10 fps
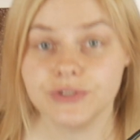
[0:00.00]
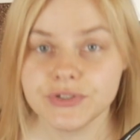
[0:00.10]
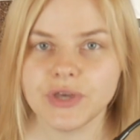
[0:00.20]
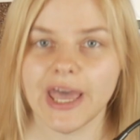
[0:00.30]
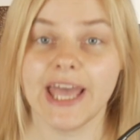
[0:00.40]

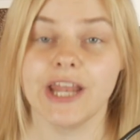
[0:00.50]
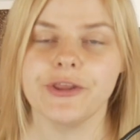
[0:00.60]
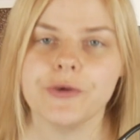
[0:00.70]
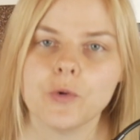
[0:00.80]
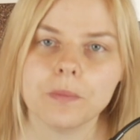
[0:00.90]
Do a
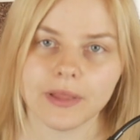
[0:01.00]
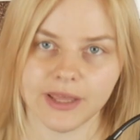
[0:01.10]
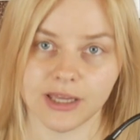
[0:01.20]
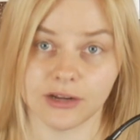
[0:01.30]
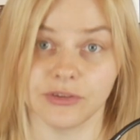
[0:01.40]
new
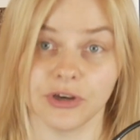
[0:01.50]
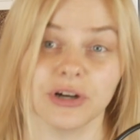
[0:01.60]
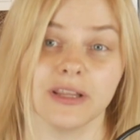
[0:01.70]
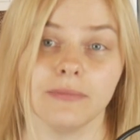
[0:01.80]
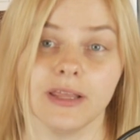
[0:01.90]
player
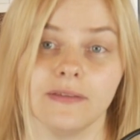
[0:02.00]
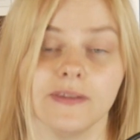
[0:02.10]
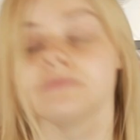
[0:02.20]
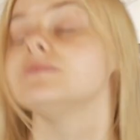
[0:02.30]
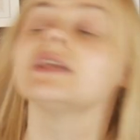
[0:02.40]

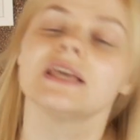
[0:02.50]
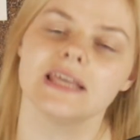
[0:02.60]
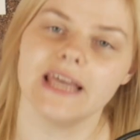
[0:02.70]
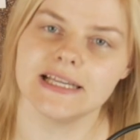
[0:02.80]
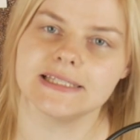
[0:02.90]
tournament.
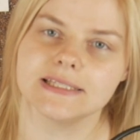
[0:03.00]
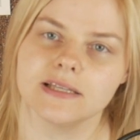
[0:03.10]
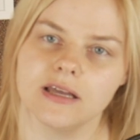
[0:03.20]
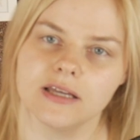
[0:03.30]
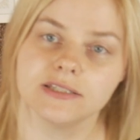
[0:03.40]

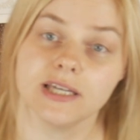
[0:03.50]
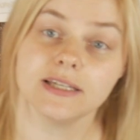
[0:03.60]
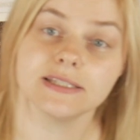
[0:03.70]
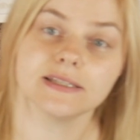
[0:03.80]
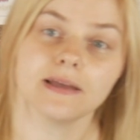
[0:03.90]
Yes,
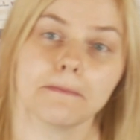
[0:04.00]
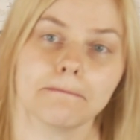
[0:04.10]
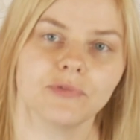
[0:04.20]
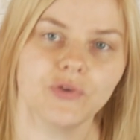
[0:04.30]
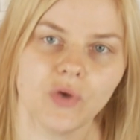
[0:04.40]
just
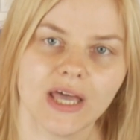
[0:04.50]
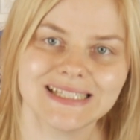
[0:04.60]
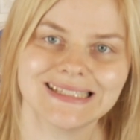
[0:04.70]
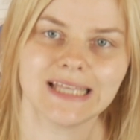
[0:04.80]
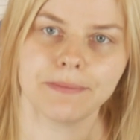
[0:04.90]
do
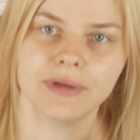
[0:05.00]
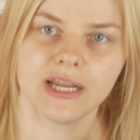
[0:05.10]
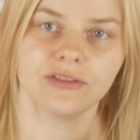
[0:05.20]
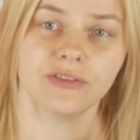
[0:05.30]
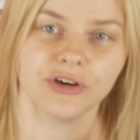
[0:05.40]
a
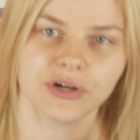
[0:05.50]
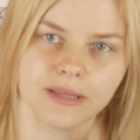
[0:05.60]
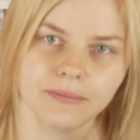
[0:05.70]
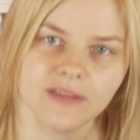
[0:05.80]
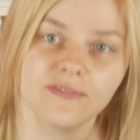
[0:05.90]
separate
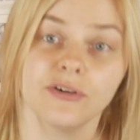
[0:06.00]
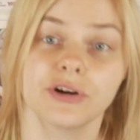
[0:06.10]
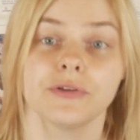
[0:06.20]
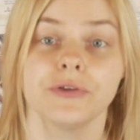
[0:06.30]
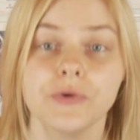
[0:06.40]
tournament
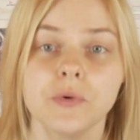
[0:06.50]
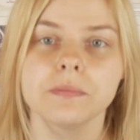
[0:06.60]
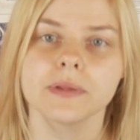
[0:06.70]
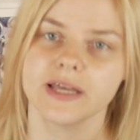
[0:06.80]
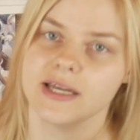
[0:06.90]
for new
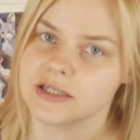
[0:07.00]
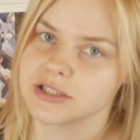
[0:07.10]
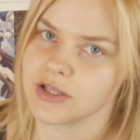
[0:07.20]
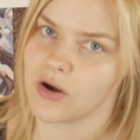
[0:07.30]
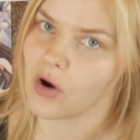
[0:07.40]

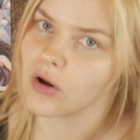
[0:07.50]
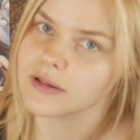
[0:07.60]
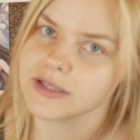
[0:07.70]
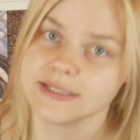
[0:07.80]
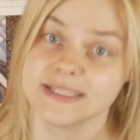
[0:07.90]
players
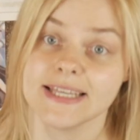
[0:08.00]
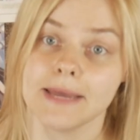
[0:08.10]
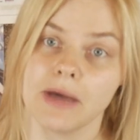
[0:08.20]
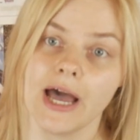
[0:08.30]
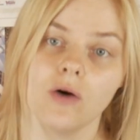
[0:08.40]
only.
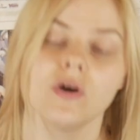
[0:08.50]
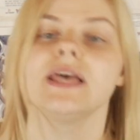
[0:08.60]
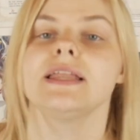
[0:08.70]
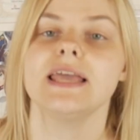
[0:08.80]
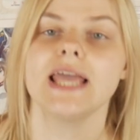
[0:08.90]
Somehow
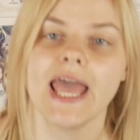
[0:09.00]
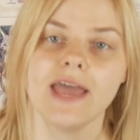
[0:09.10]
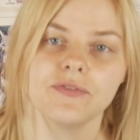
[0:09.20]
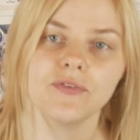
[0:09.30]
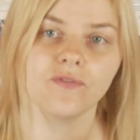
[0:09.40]
they
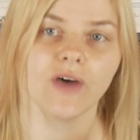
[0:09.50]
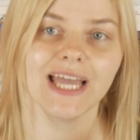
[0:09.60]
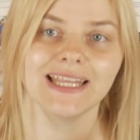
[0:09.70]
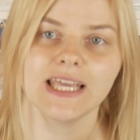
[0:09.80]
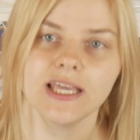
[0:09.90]
have to
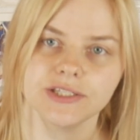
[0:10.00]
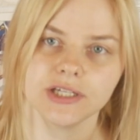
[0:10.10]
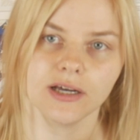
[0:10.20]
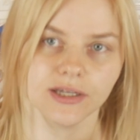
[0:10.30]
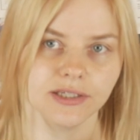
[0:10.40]
fight
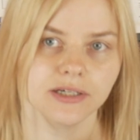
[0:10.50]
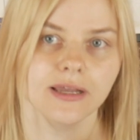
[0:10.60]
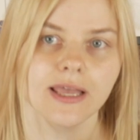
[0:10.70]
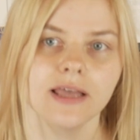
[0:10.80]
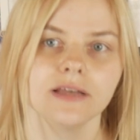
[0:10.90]
each
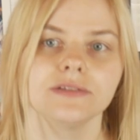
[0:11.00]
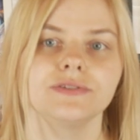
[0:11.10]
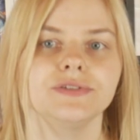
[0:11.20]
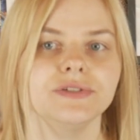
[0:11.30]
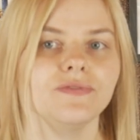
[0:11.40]
other
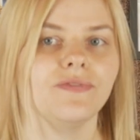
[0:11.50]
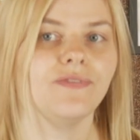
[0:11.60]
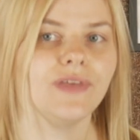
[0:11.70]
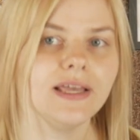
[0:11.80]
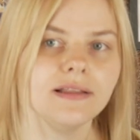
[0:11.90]
to
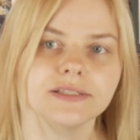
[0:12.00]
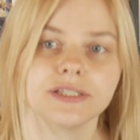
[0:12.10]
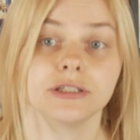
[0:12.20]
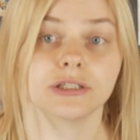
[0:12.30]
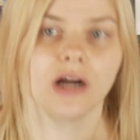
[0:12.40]
feel
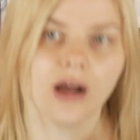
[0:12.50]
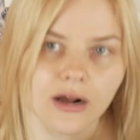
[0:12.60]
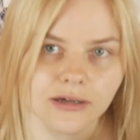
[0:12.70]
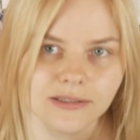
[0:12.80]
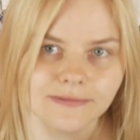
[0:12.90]

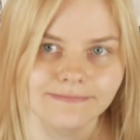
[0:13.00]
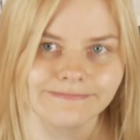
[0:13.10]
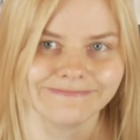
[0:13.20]
strong.